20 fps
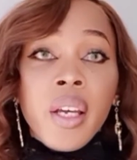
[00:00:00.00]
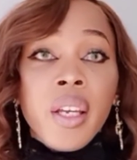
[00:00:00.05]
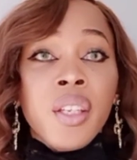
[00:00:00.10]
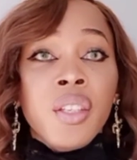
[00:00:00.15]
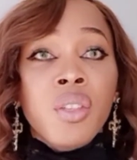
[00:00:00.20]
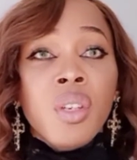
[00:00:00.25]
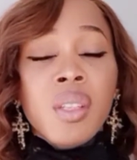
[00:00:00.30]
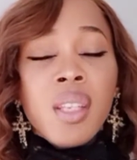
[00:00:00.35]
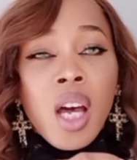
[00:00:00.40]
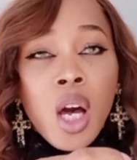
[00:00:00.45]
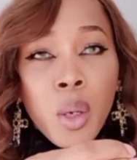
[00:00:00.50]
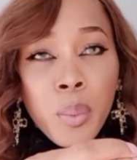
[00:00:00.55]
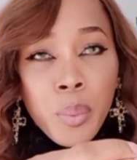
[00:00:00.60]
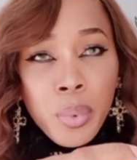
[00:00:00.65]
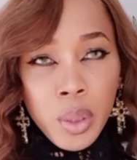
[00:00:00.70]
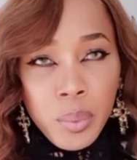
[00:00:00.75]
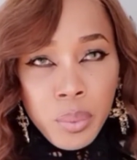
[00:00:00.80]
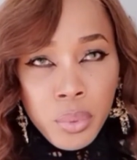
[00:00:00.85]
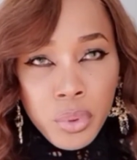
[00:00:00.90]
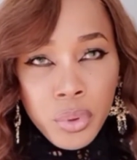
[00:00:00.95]
It's just how
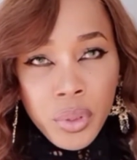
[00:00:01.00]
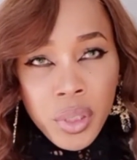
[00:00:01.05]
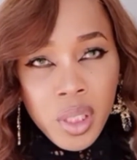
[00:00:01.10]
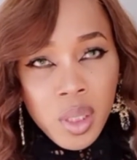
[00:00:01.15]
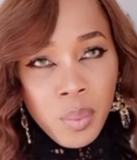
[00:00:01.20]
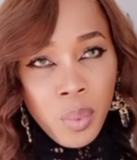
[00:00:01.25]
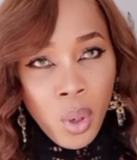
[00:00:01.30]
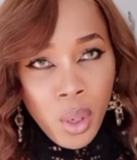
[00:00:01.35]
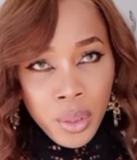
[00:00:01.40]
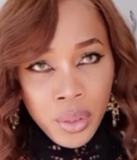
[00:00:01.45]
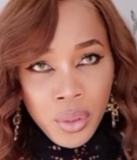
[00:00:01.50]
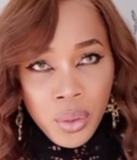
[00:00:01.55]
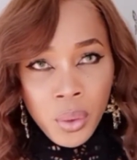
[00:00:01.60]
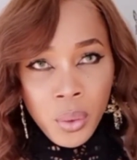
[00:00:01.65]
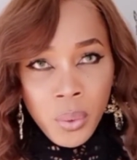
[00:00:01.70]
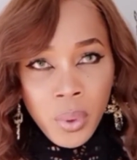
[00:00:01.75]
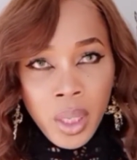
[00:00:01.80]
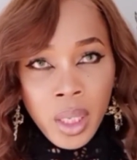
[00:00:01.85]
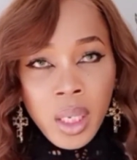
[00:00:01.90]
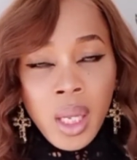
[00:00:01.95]
people respond to it.